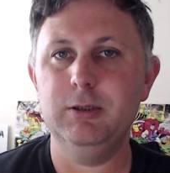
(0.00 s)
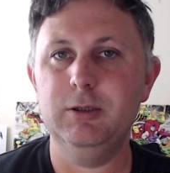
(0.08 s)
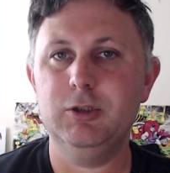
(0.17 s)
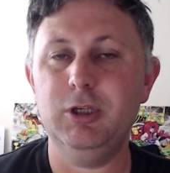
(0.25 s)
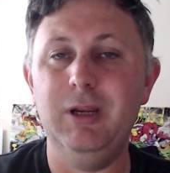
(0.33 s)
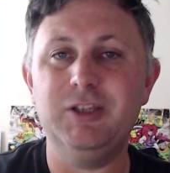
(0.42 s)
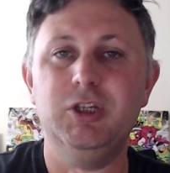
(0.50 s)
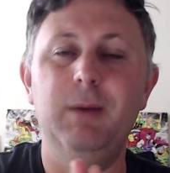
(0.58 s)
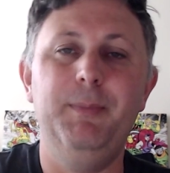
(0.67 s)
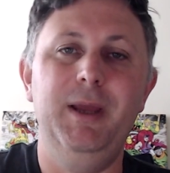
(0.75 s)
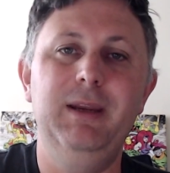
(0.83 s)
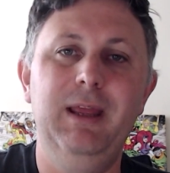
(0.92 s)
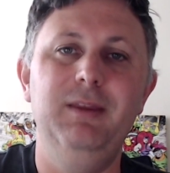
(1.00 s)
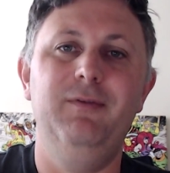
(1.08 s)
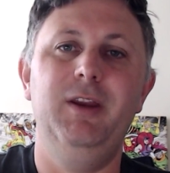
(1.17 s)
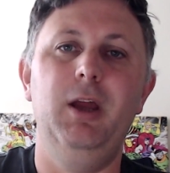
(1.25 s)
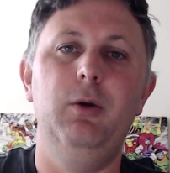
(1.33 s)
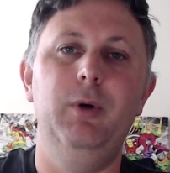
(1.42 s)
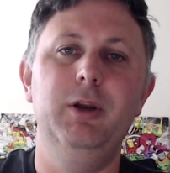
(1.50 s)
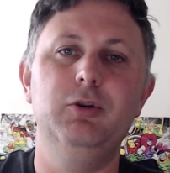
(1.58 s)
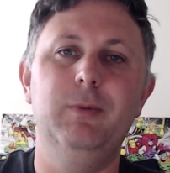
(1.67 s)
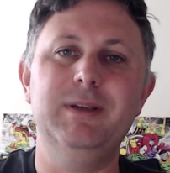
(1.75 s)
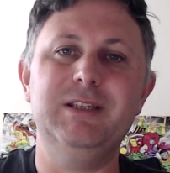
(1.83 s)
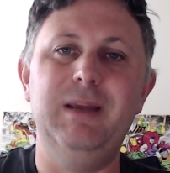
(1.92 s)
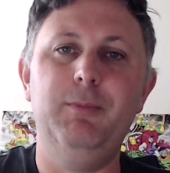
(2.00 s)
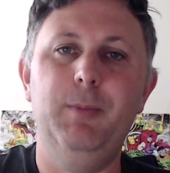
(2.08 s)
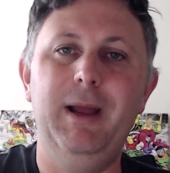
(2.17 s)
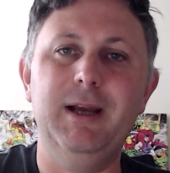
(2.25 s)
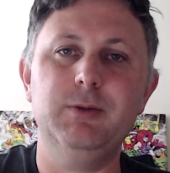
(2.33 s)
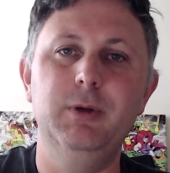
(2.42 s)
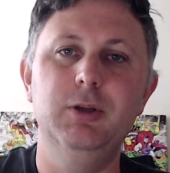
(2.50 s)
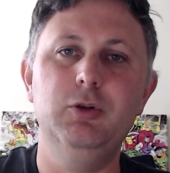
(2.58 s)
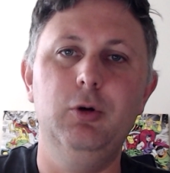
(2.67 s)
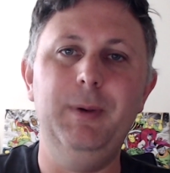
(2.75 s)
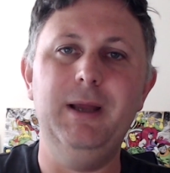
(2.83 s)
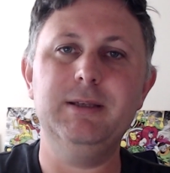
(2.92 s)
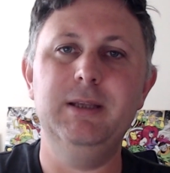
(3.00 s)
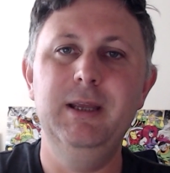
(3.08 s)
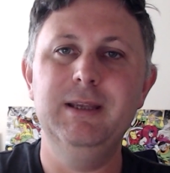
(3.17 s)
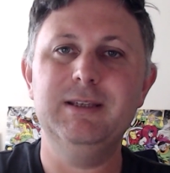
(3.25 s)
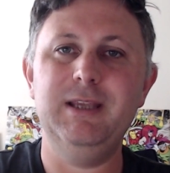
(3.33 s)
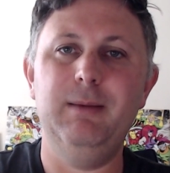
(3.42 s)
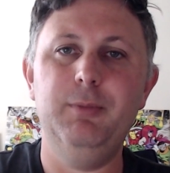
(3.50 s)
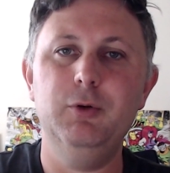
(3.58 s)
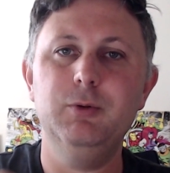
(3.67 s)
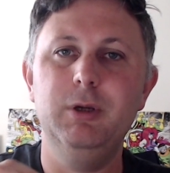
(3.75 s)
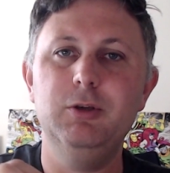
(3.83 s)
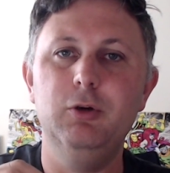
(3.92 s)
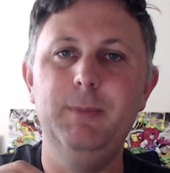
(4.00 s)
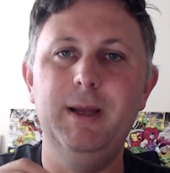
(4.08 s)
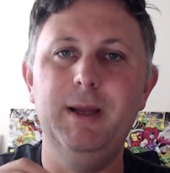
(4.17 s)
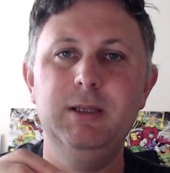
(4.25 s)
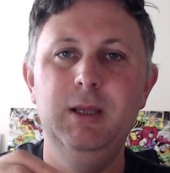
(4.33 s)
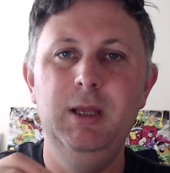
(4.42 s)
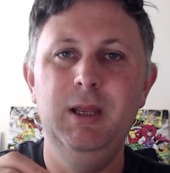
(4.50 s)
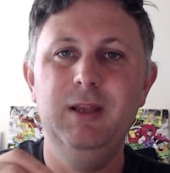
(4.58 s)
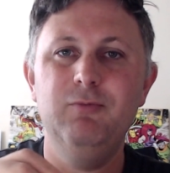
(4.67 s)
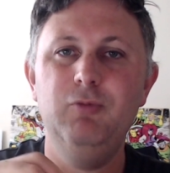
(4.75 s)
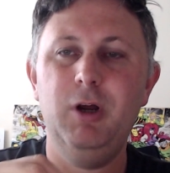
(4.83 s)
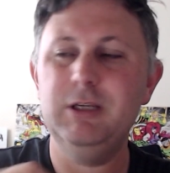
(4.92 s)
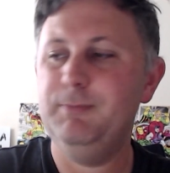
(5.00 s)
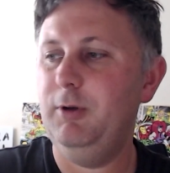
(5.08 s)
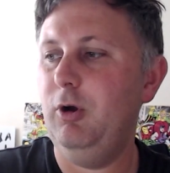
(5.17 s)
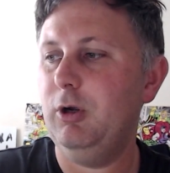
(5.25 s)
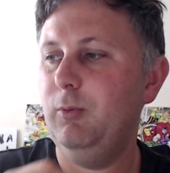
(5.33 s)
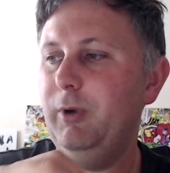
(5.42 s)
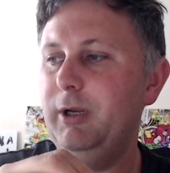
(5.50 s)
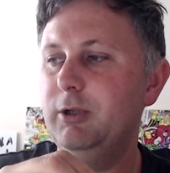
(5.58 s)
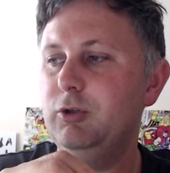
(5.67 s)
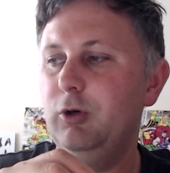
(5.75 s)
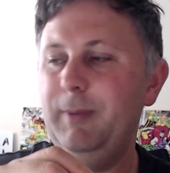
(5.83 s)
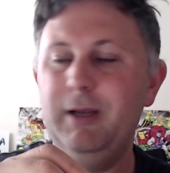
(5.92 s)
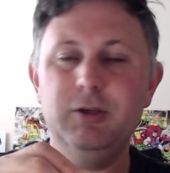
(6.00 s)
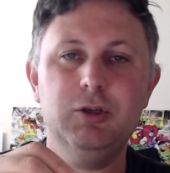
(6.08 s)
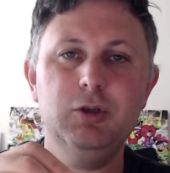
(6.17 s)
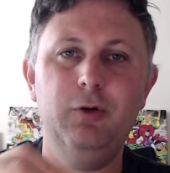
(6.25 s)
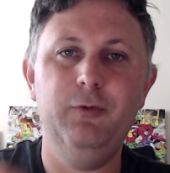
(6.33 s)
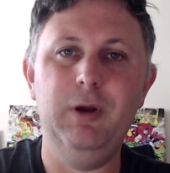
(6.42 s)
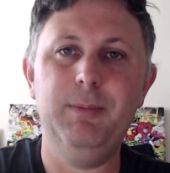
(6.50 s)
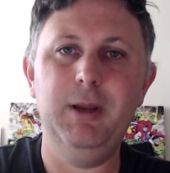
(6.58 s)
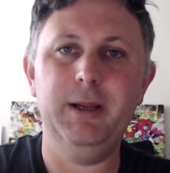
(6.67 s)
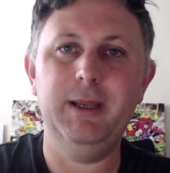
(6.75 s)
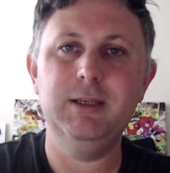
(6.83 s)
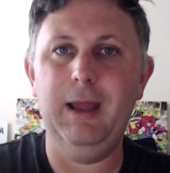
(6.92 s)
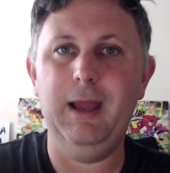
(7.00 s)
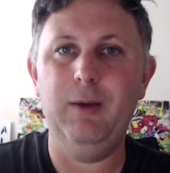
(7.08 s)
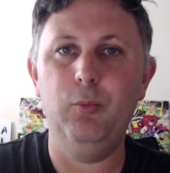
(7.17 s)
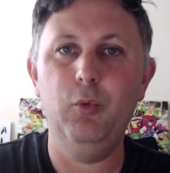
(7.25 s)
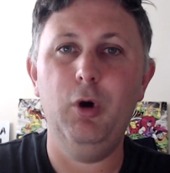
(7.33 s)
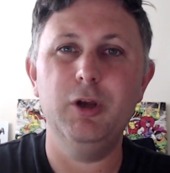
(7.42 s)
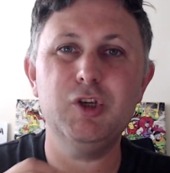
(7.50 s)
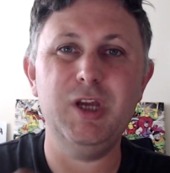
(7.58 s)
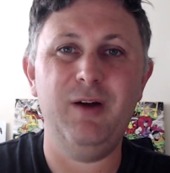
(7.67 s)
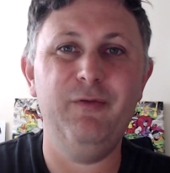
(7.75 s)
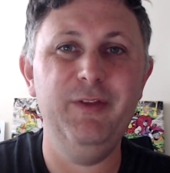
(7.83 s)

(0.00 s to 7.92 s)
So let's jump in. In the video, we're going to talk about sample packs, we're going to talk about samples, we're going to talk about writer's block, we're going to talk about software plugins, and watch out for